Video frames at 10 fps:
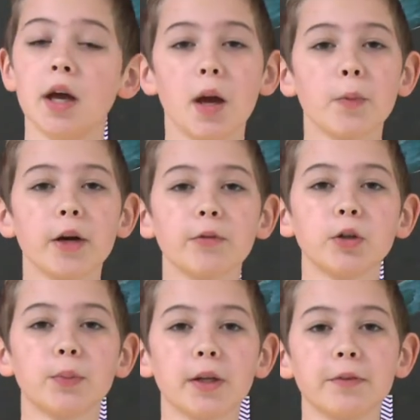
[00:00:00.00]
And whenever
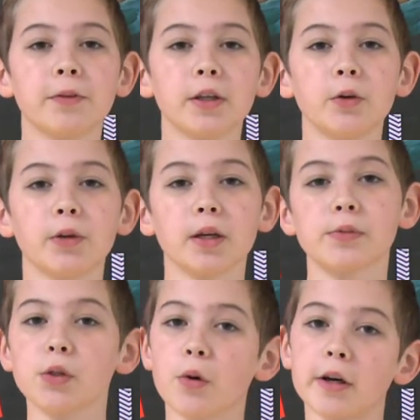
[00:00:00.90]
you play video
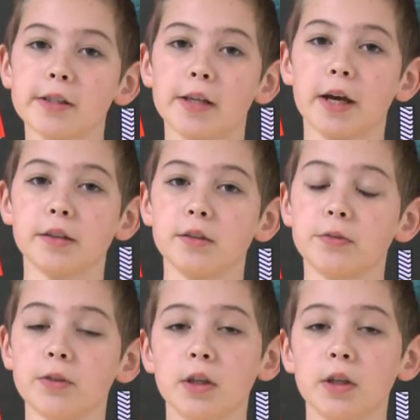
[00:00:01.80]
games, you aren't as active.